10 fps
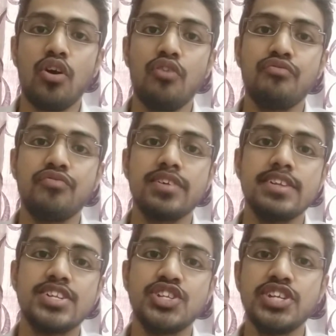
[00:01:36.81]
of
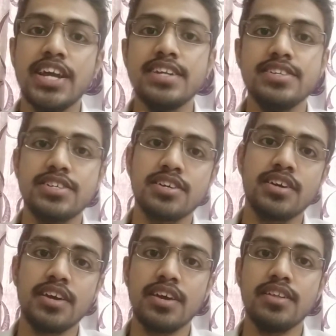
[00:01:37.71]
change
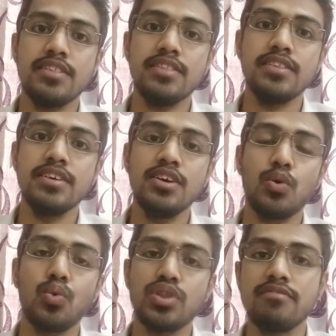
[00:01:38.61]
in the
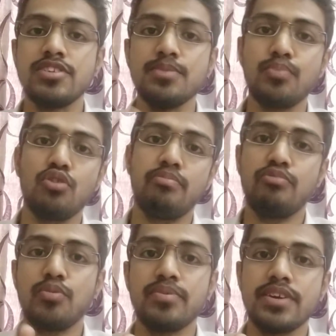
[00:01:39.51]
ownership of
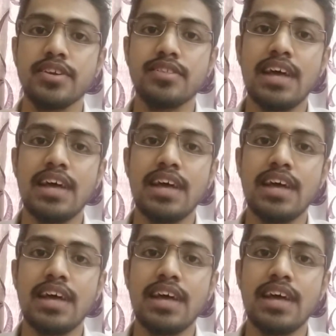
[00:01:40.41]
property.